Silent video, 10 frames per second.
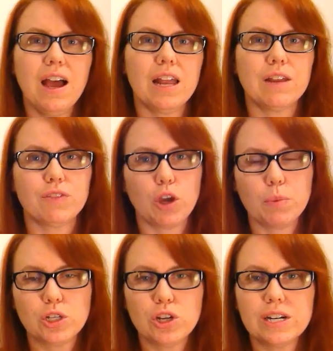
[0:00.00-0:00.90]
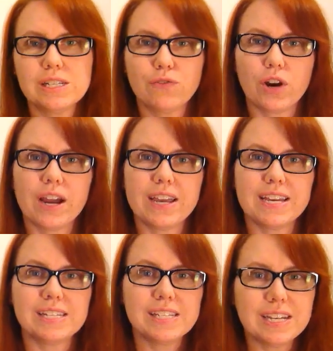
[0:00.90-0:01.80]
I love the opportunities for our
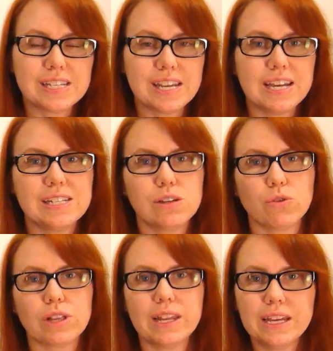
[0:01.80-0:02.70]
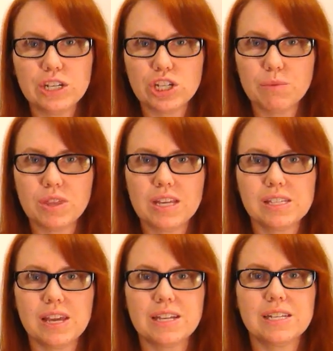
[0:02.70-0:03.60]
year six kids and all the leadership
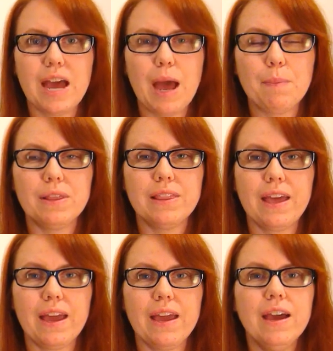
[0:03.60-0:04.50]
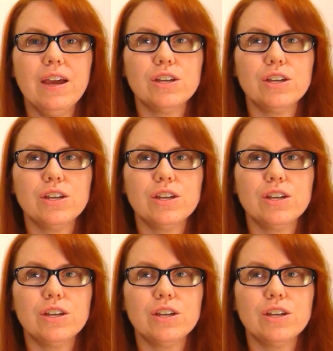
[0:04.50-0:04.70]
things that get to happen there.